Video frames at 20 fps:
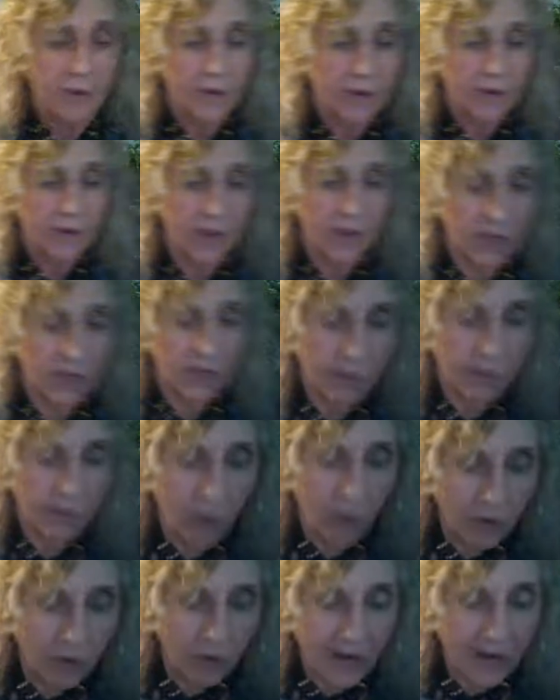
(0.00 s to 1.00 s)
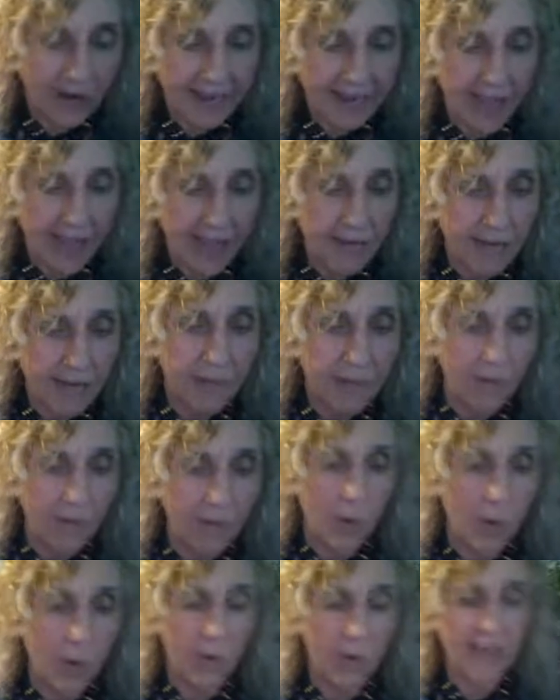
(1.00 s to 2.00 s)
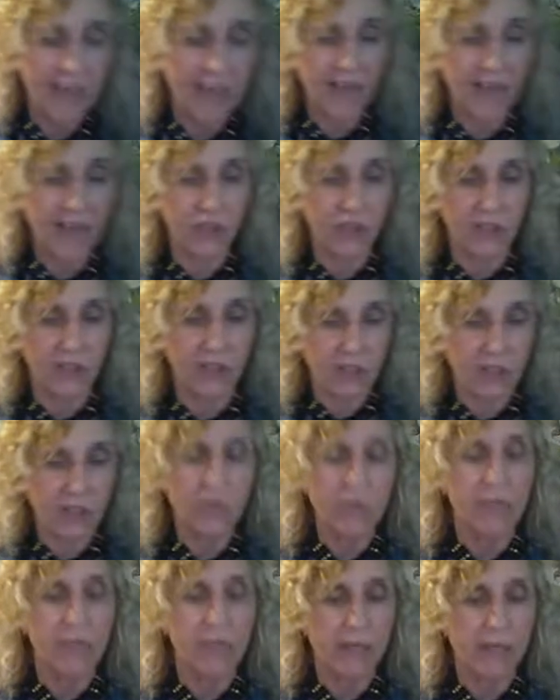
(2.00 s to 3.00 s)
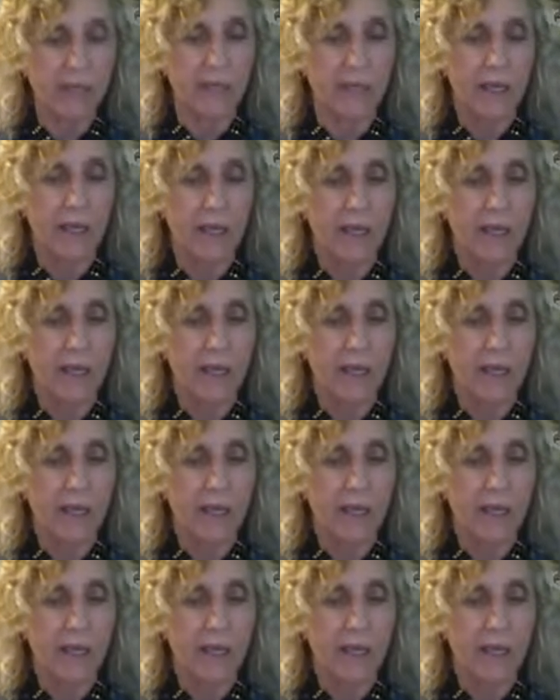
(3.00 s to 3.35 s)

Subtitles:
it's a polar dichotomy of what we actually do need.